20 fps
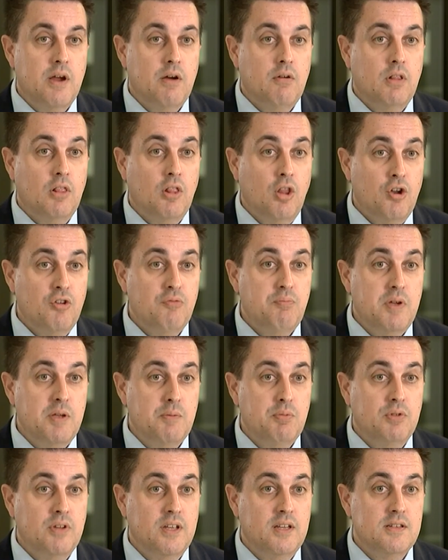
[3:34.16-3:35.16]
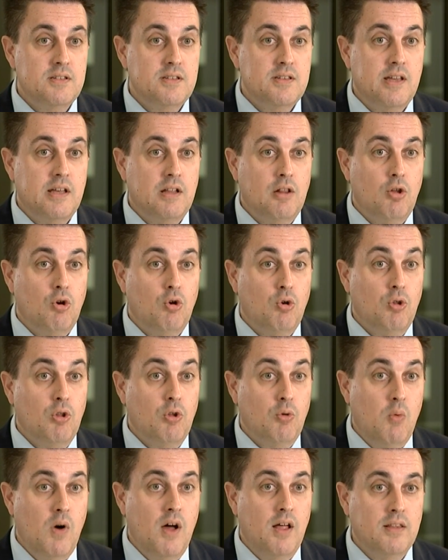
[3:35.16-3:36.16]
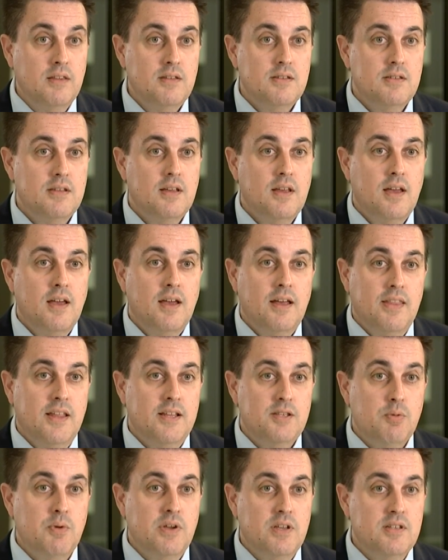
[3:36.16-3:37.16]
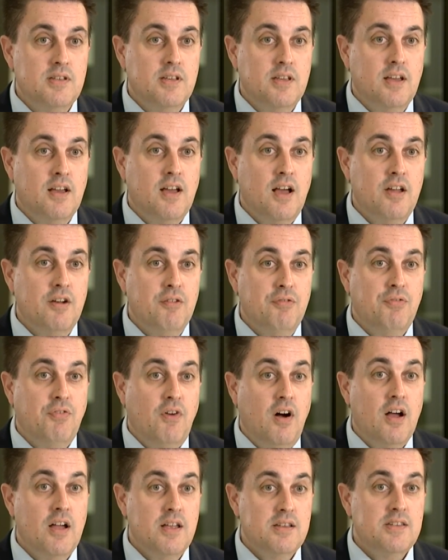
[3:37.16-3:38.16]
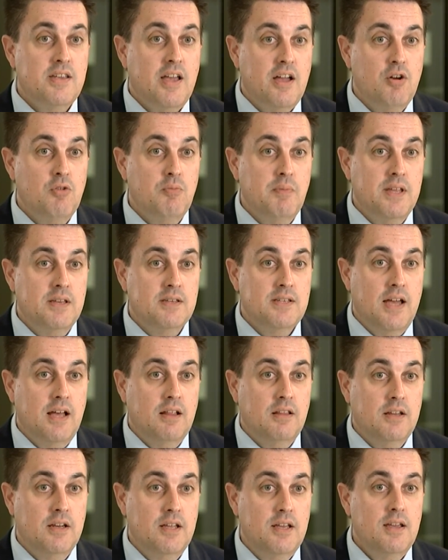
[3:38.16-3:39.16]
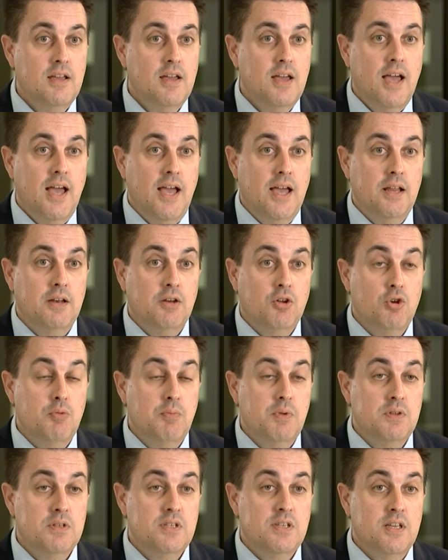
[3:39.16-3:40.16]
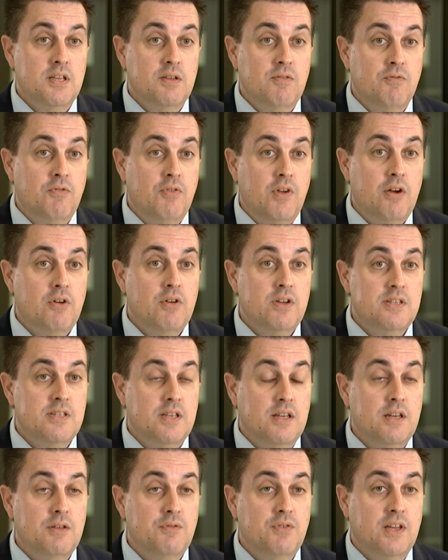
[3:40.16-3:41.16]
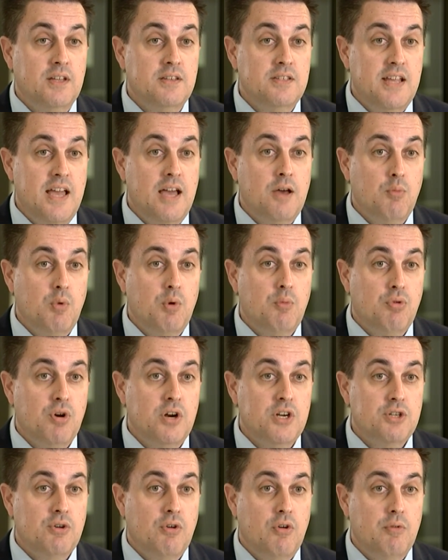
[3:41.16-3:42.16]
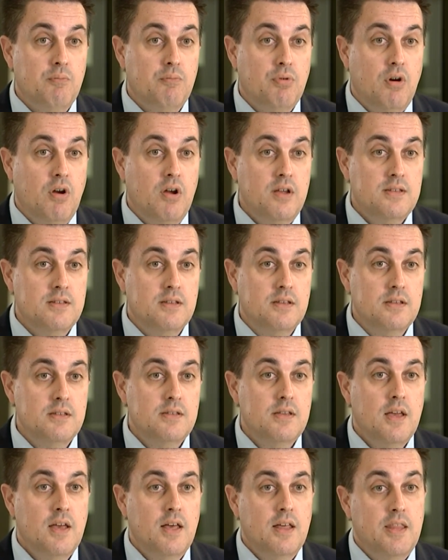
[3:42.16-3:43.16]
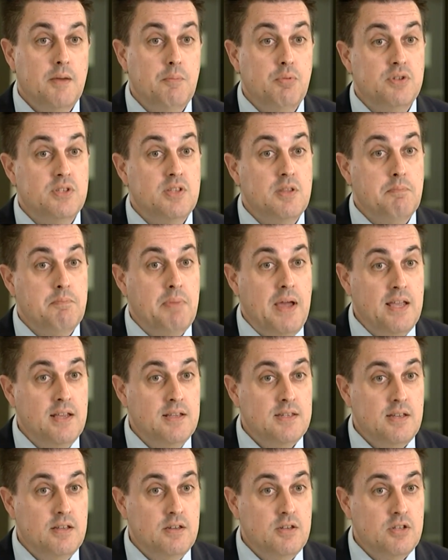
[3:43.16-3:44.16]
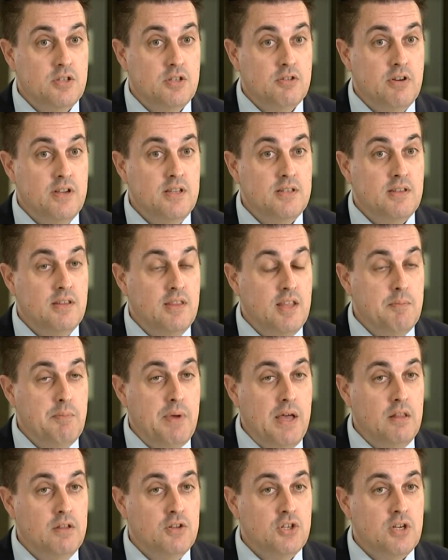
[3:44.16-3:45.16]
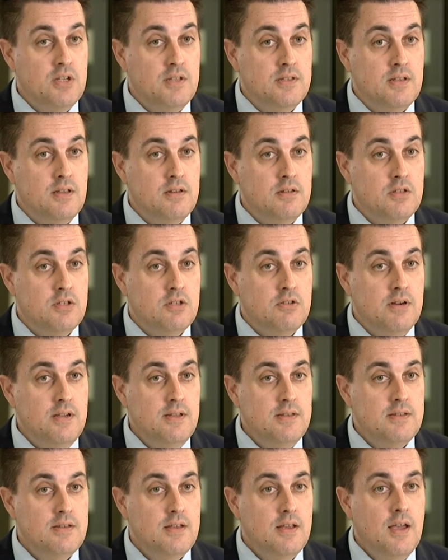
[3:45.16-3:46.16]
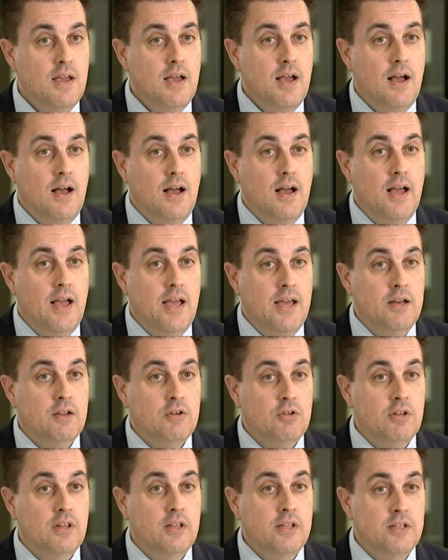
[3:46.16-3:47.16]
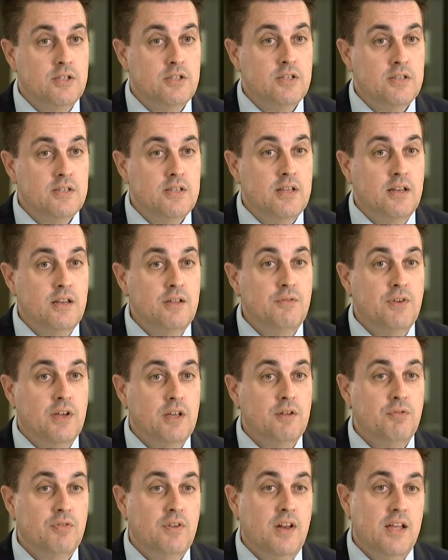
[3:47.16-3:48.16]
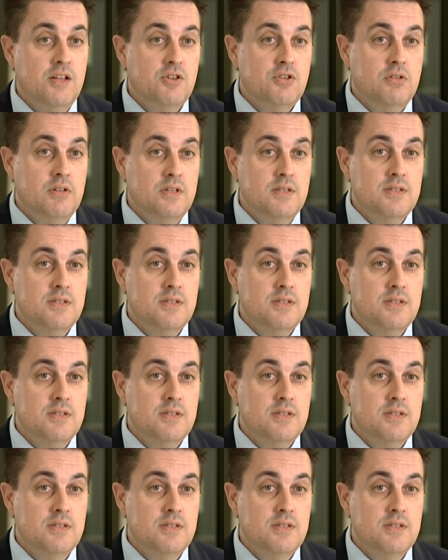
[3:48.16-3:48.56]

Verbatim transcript: where a lot of people need to sell all at once, and that's where you see a kind of fire sale mentality and could be, see very significant downward pressure on prices that puts the banks under stress and their balance sheets under stress, uh, and it could lead to significant financial